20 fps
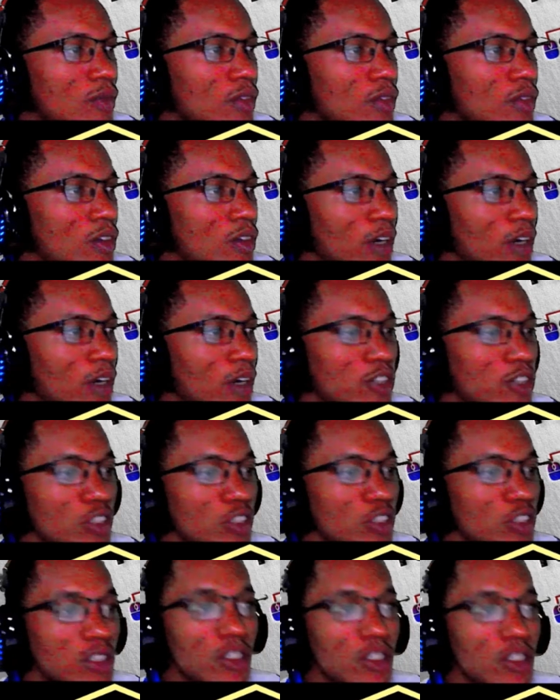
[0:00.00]
Alright, so this is
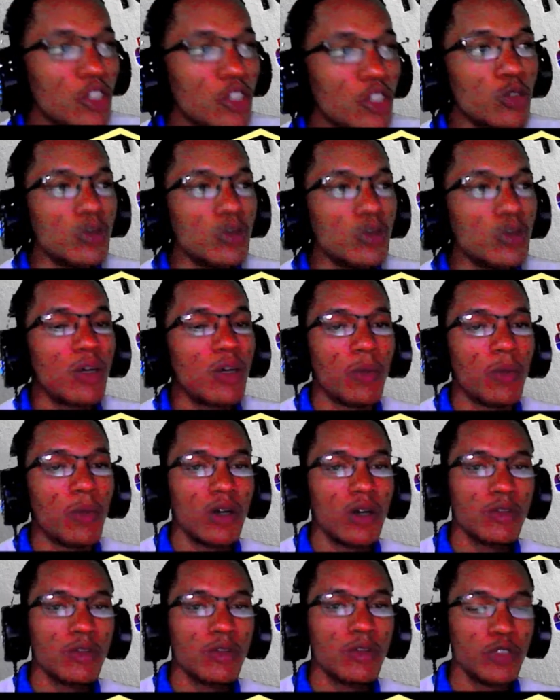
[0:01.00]
the new number,
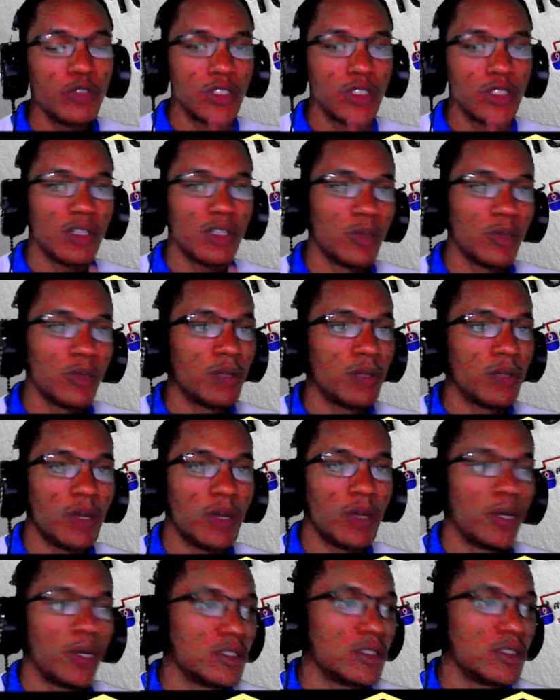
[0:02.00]
first number in my
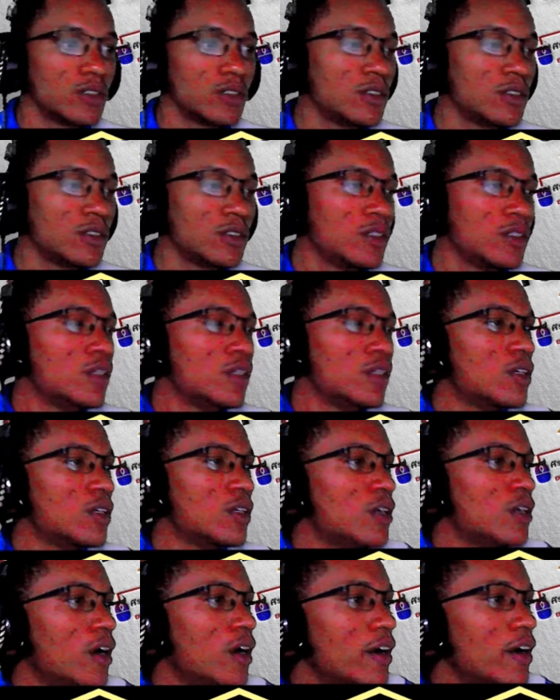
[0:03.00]
pattern.
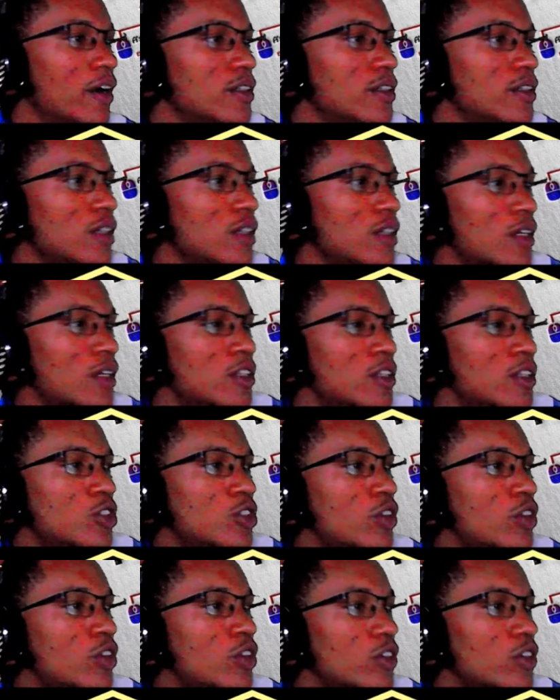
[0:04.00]
Alright, so
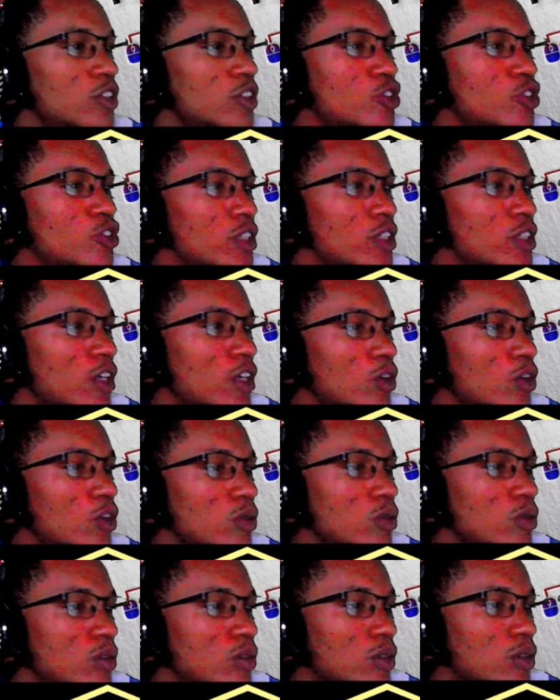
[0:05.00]
33 now
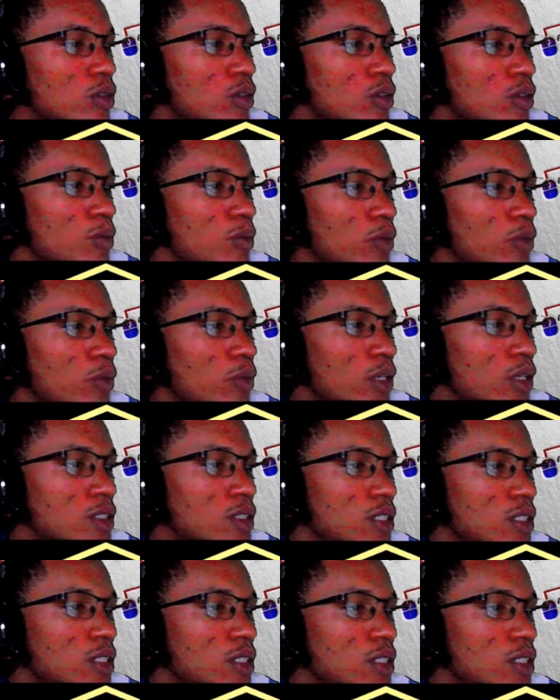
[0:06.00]
plus
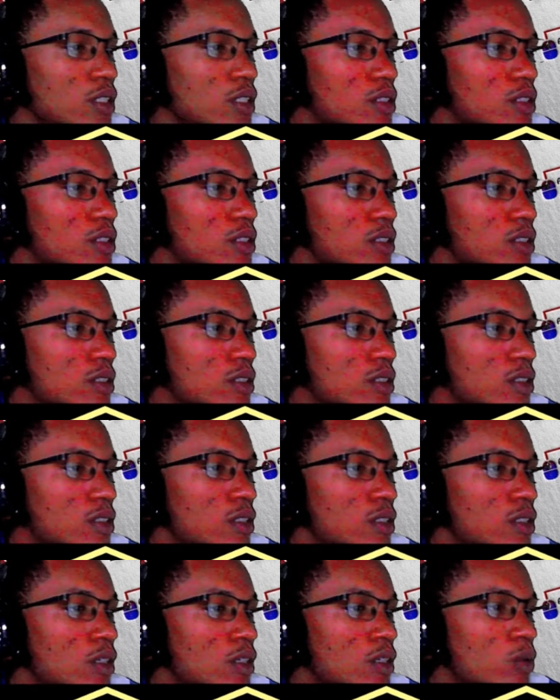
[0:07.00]
6
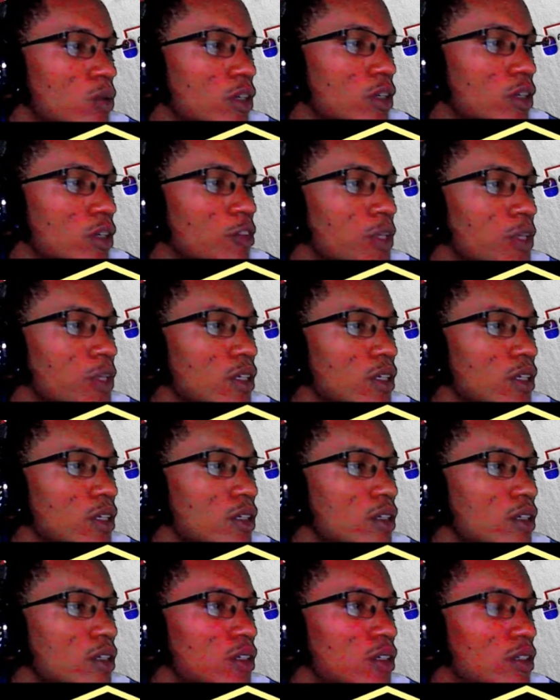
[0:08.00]
will give me
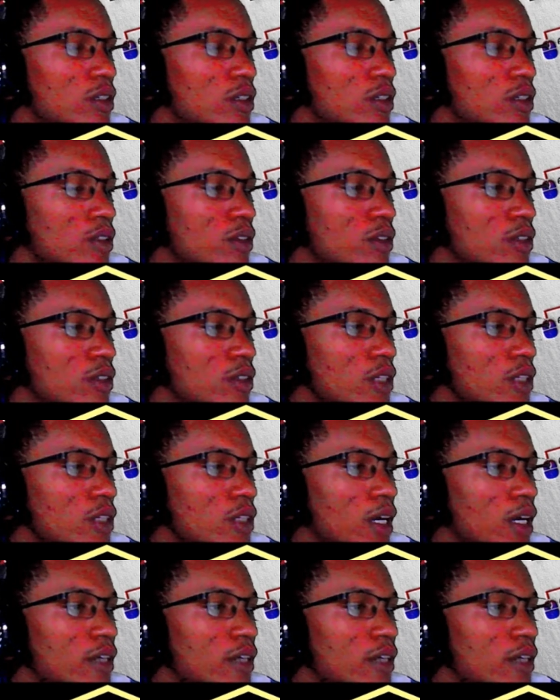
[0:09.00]
39.